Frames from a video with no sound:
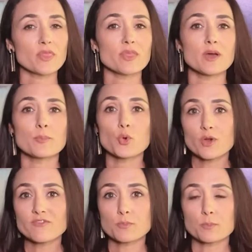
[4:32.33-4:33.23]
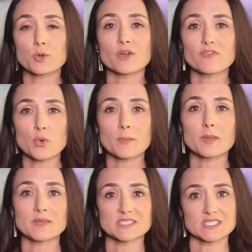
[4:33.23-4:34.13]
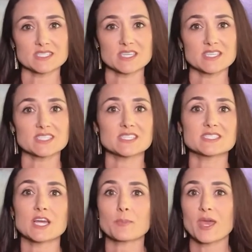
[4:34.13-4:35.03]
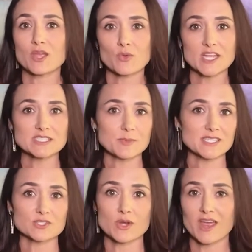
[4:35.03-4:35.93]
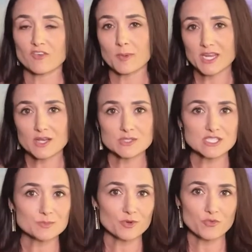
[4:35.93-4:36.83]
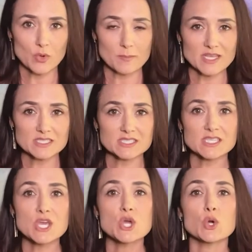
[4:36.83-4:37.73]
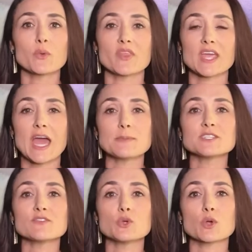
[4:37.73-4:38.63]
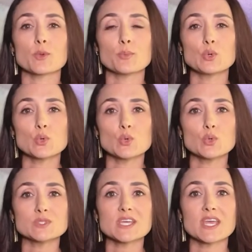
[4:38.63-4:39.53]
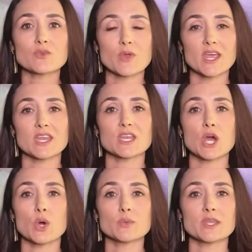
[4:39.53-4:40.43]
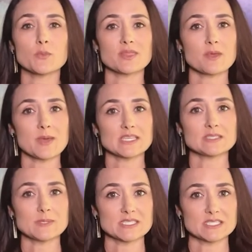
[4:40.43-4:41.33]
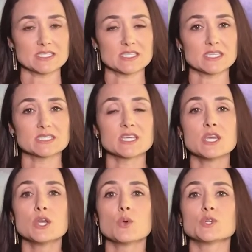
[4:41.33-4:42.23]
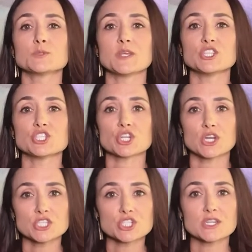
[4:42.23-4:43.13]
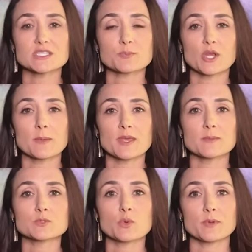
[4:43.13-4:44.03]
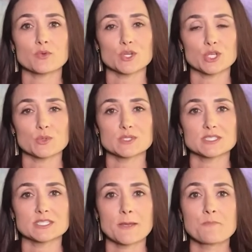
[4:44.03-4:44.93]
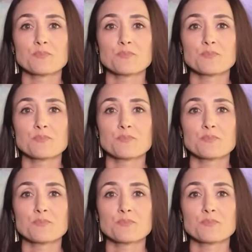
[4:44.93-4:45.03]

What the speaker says: the poor performing businesses and stuck paying rates based on everybody else's performance. With a captive, you are pooled and rated only with the best businesses, which means your insurance premiums will be reduced.